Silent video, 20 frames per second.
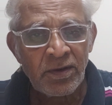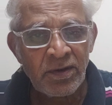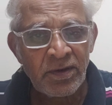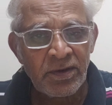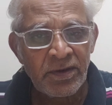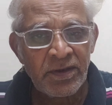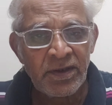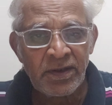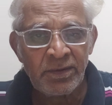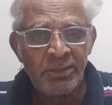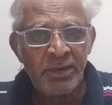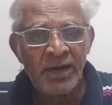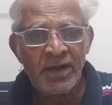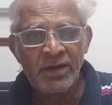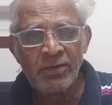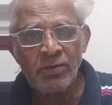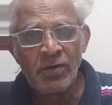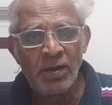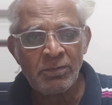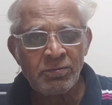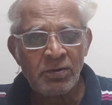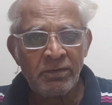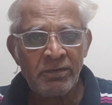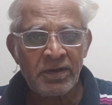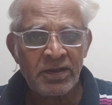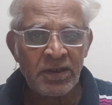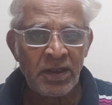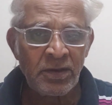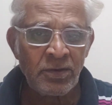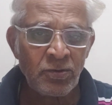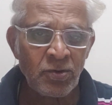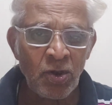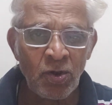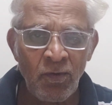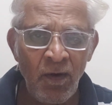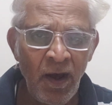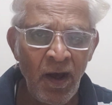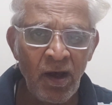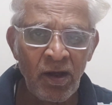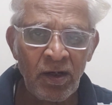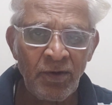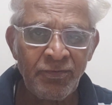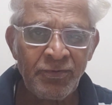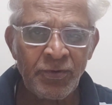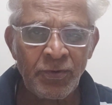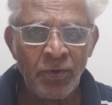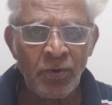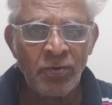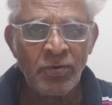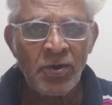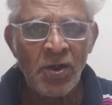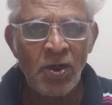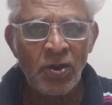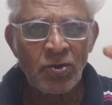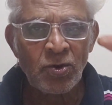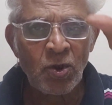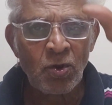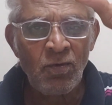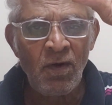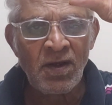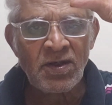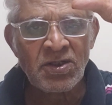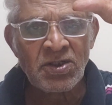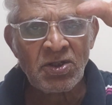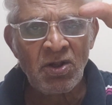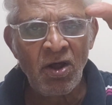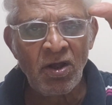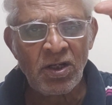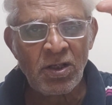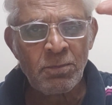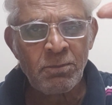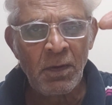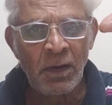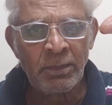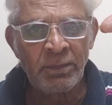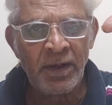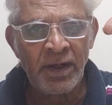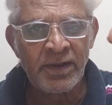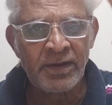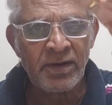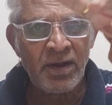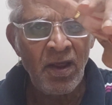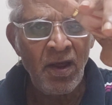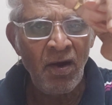he made a good observation. Dhruva, all of you know, Dhruva star is permanent.